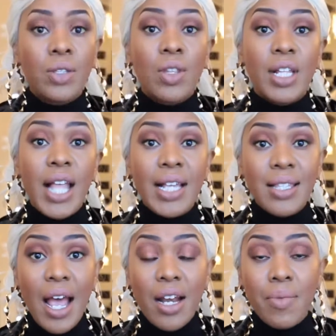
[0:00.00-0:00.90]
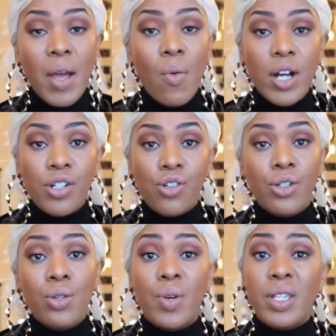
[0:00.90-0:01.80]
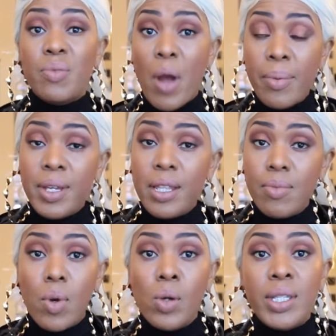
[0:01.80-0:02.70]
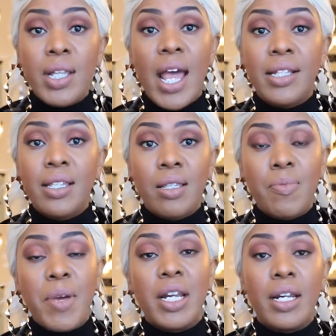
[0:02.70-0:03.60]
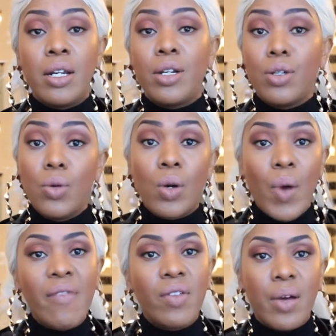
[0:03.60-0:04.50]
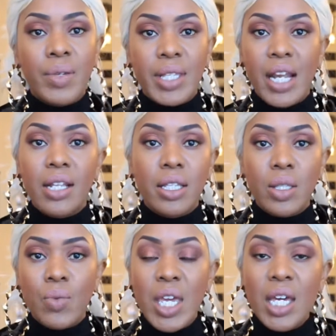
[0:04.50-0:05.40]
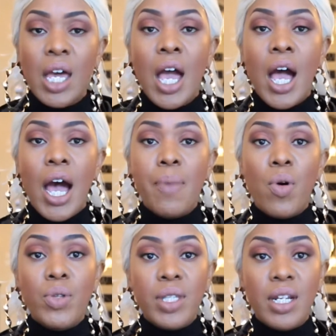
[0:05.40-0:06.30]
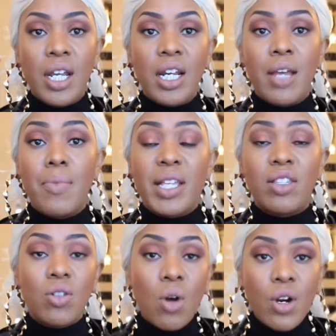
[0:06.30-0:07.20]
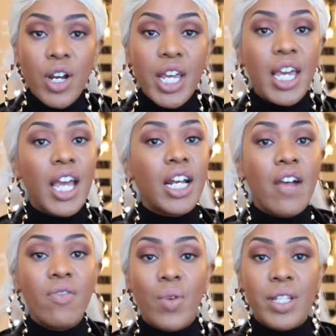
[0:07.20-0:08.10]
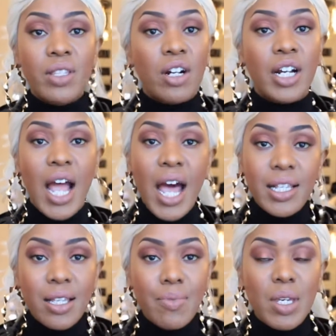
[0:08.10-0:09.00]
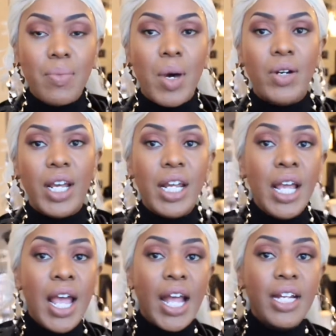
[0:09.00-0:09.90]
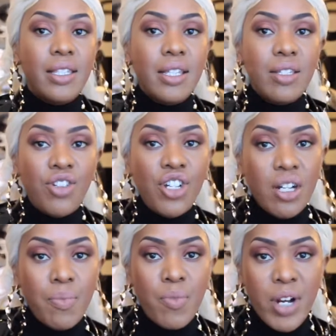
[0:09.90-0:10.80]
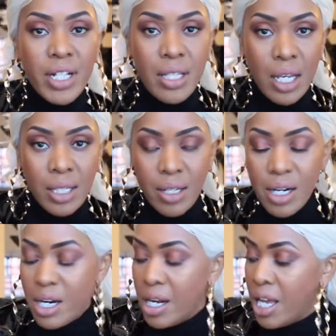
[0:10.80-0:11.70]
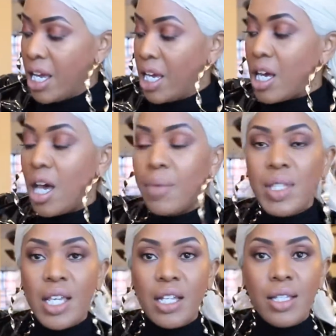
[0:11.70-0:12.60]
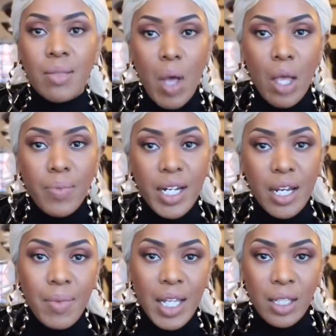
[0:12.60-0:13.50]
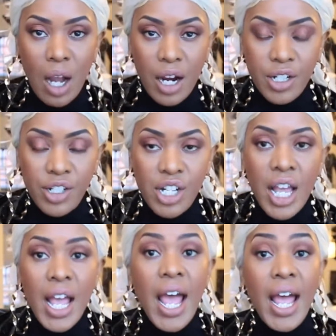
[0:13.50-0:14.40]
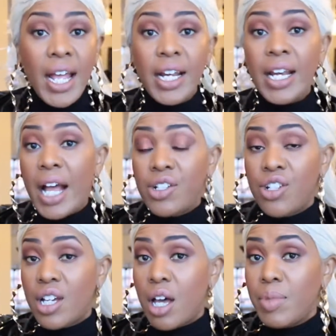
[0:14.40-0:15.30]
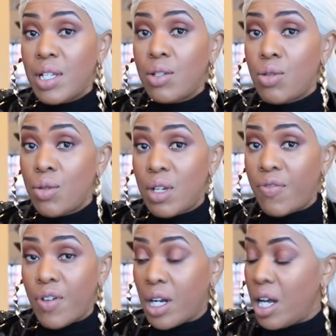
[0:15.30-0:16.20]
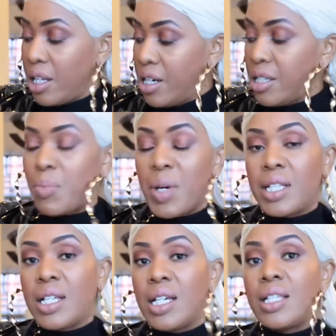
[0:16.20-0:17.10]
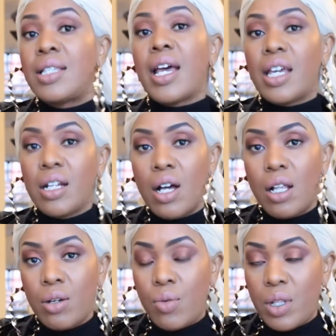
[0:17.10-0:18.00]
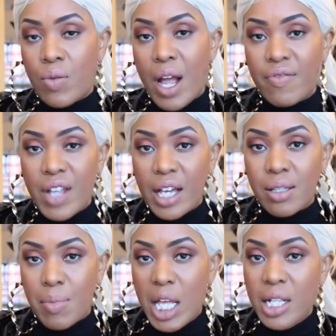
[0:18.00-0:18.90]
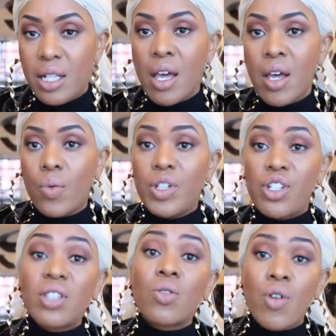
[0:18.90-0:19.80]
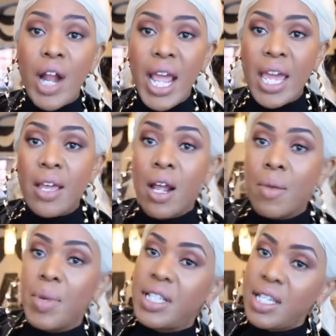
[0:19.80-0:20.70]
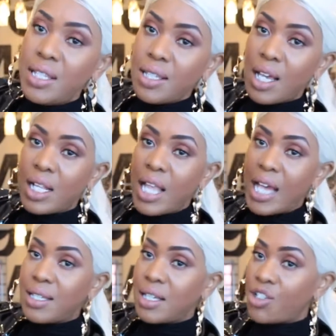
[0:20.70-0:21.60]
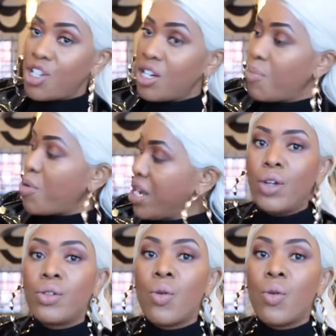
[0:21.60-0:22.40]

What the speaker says: So the last item I want to show you was probably the most anticipated new arrival I was getting this week. I posted it in my story and everyone started asking me about it, and it's this cheetah print duster. It comes in small, medium, and large, and it actually comes in 2 different colors, but the second color will arrive next month, which is gray. But this is a classic cheetah print.